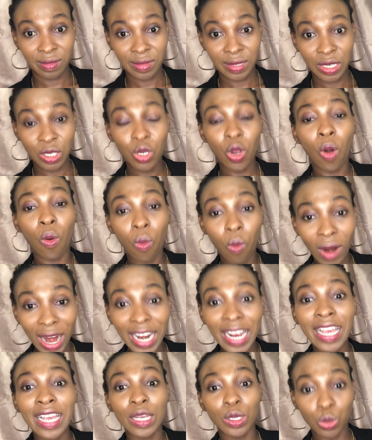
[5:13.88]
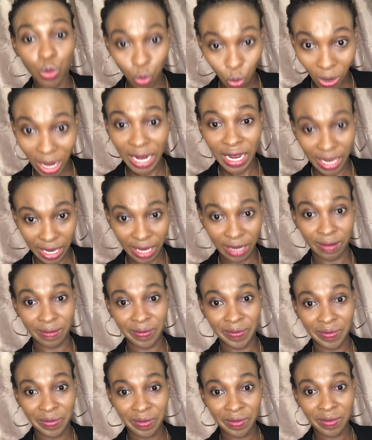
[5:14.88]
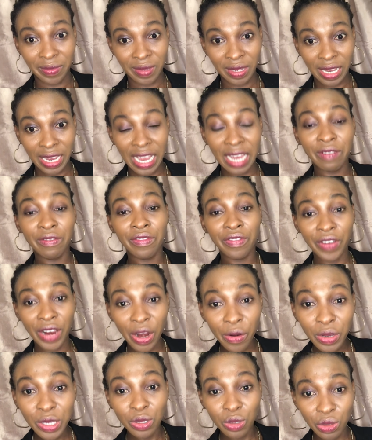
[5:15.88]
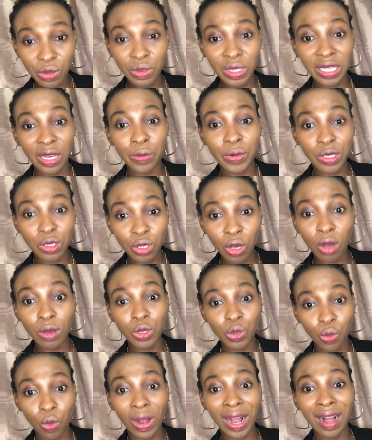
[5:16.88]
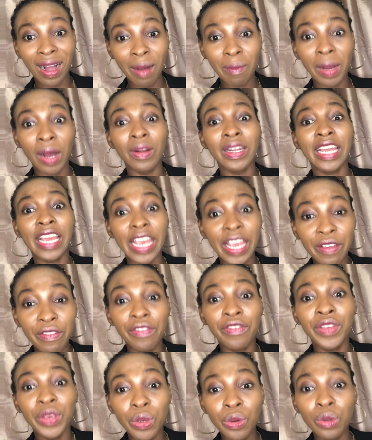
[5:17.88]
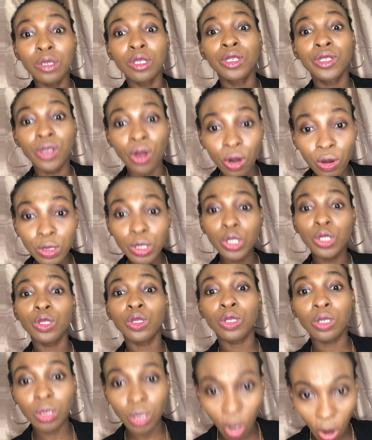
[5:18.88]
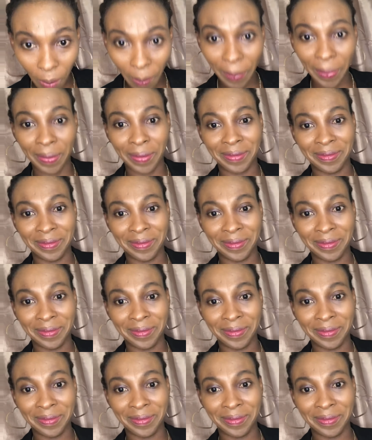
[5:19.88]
Your work is working. And very soon the results will come out if you don't stop.